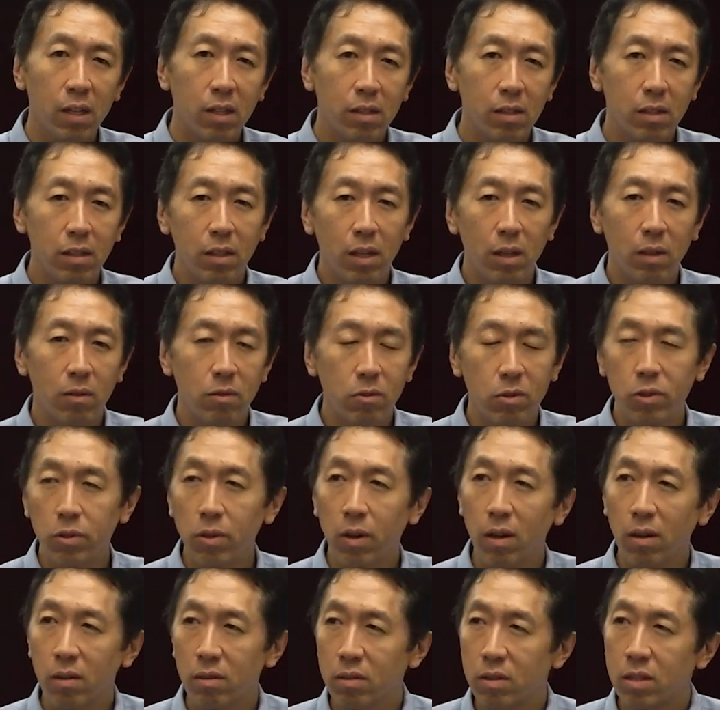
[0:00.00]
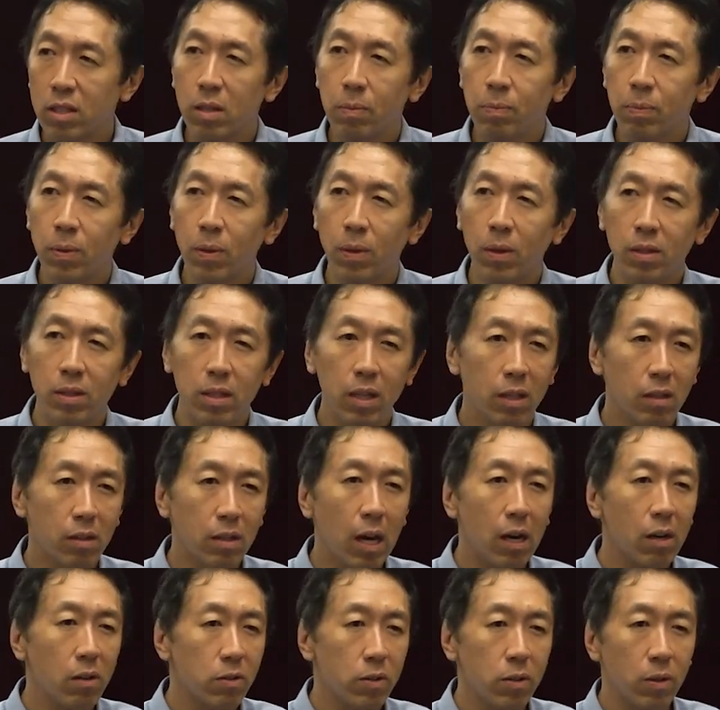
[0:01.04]
you know, strong seaport at
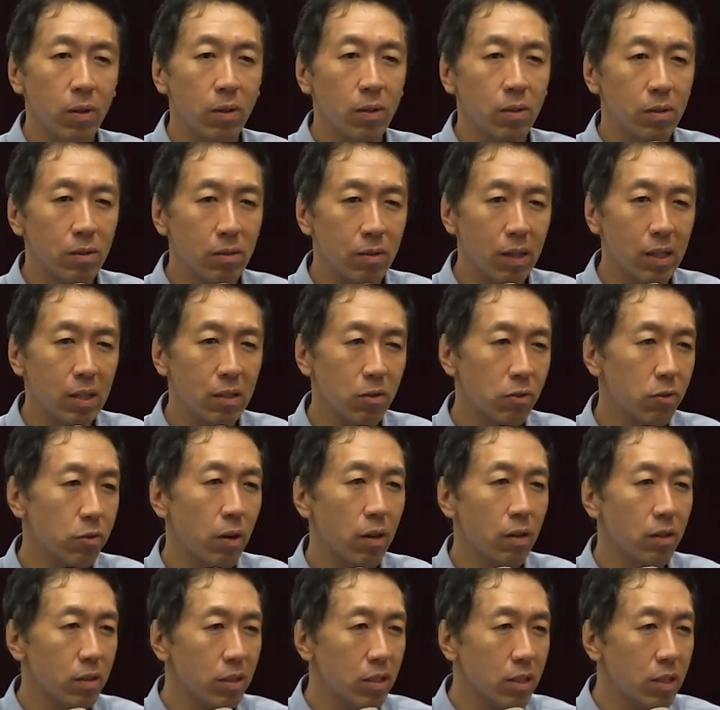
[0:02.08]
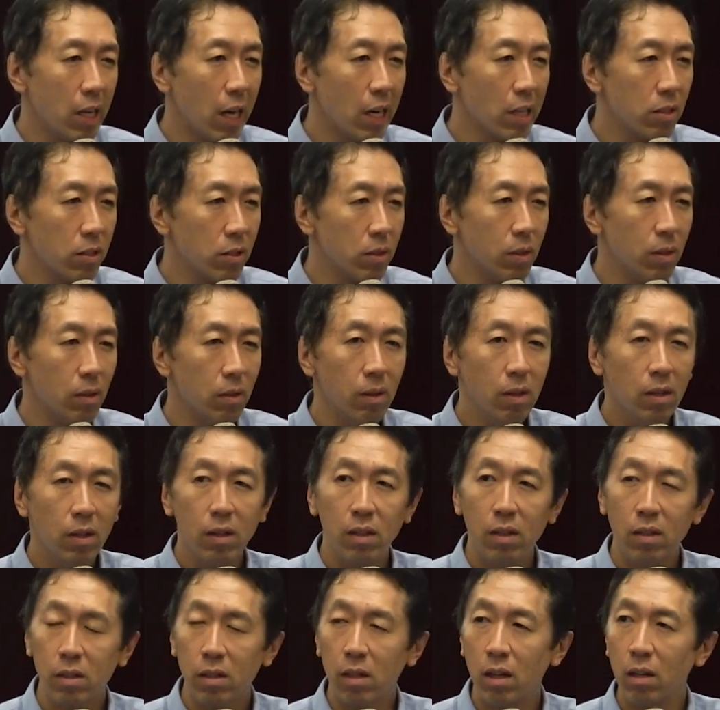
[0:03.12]
Kaohsiung, right, strong international
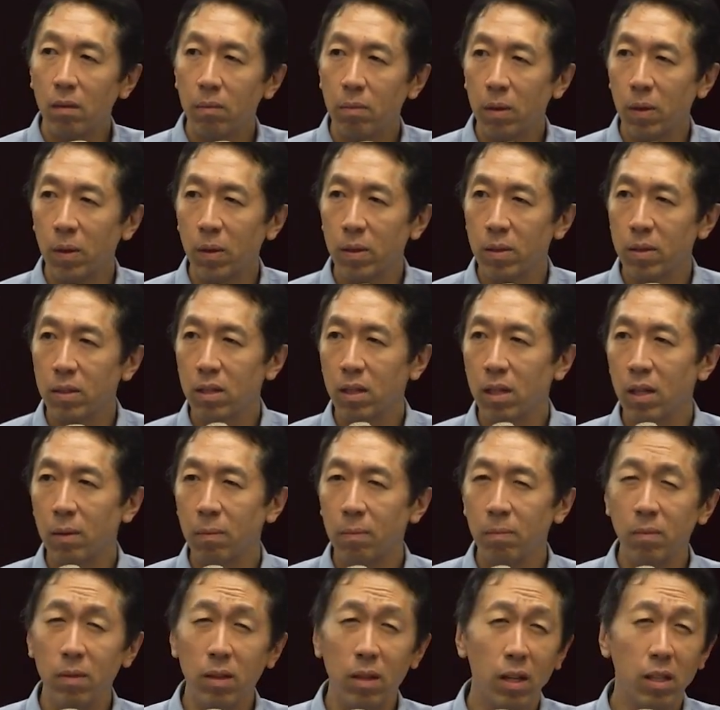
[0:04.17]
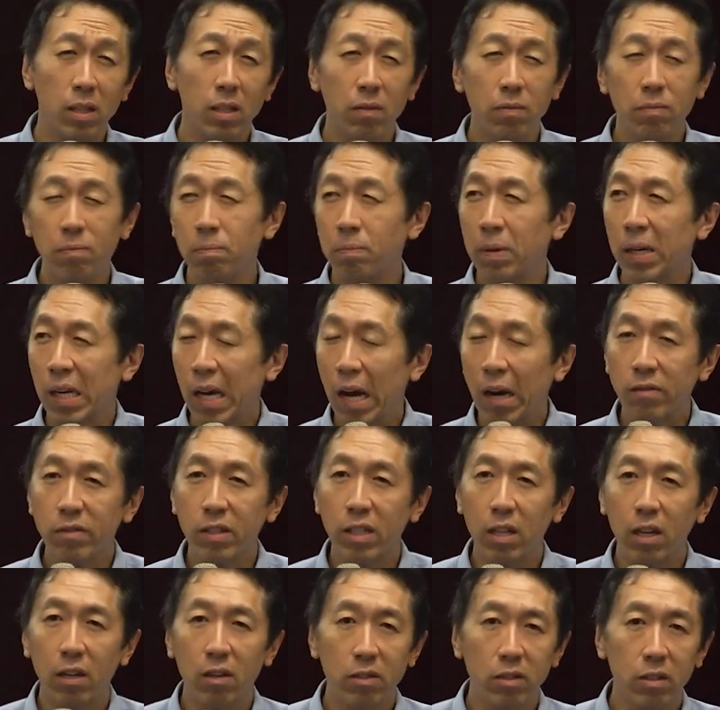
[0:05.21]
commerce, a um, lot of big
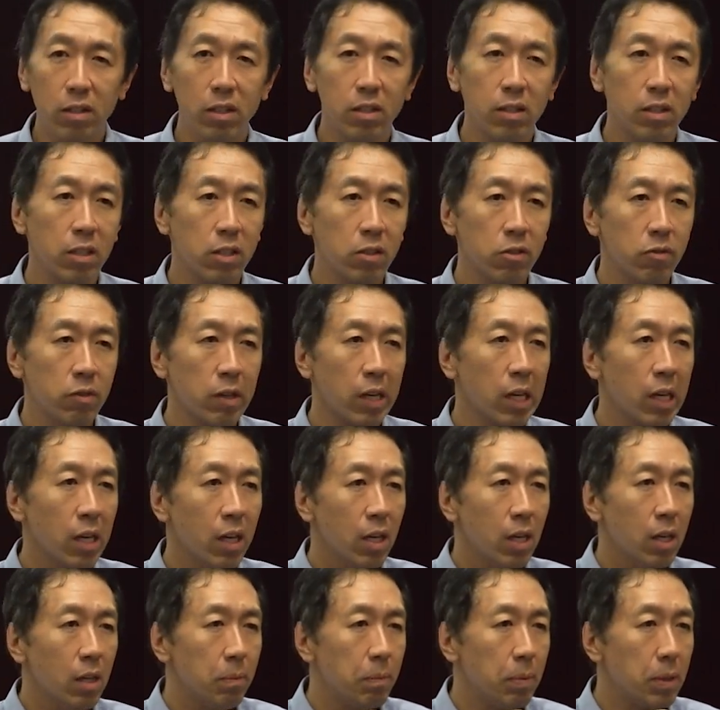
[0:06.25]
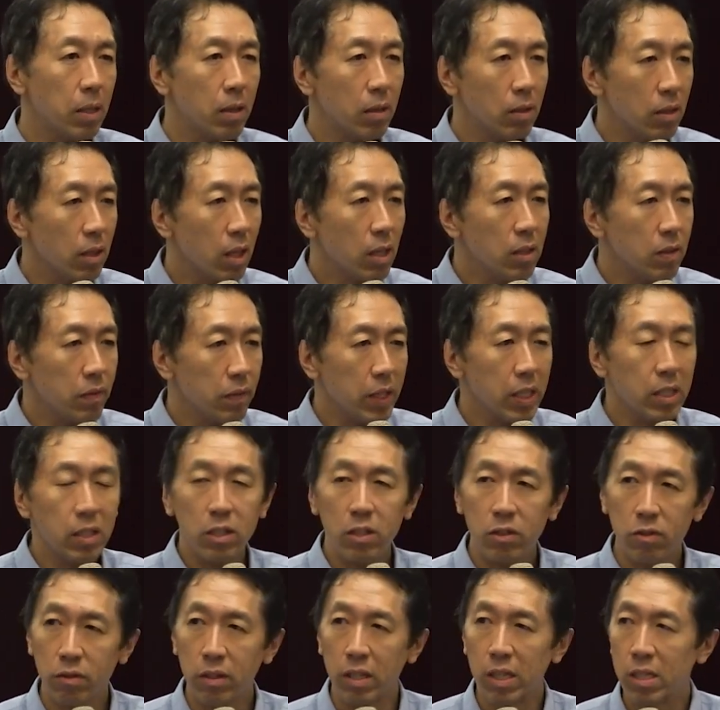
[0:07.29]
agriculture industry, but there are a lot of
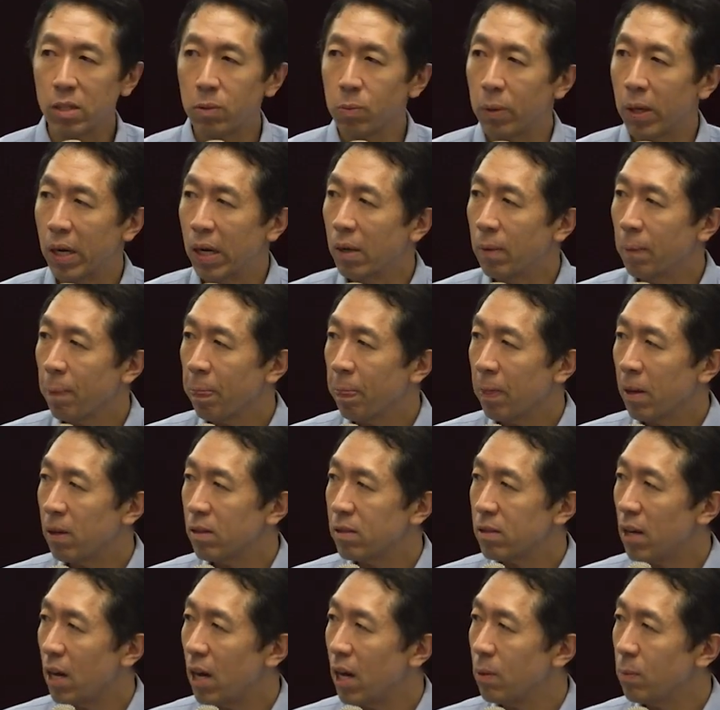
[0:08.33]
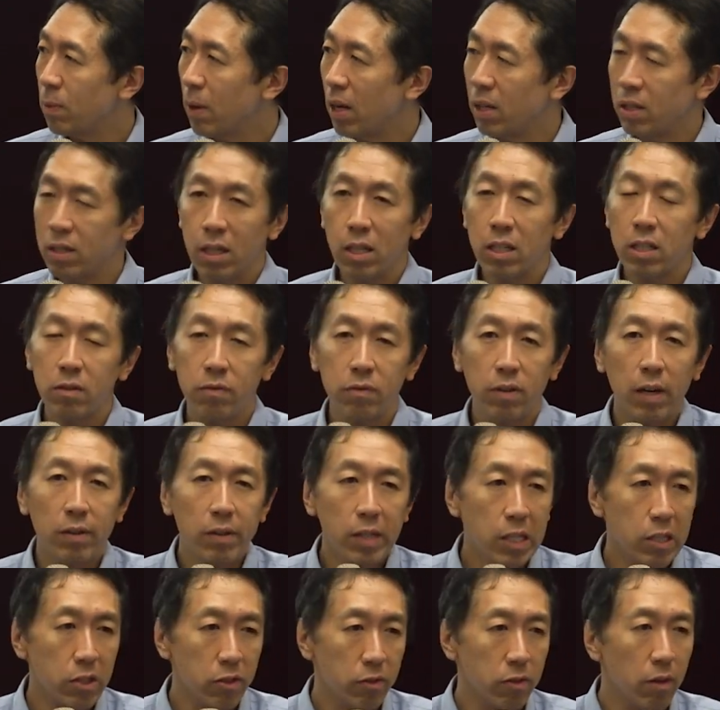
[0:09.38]
industries where Taiwan is
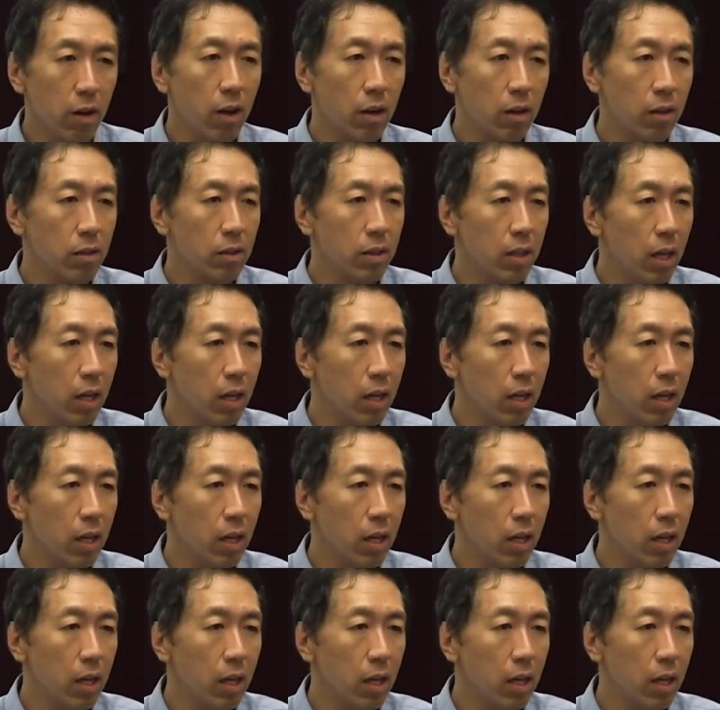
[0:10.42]
very strong.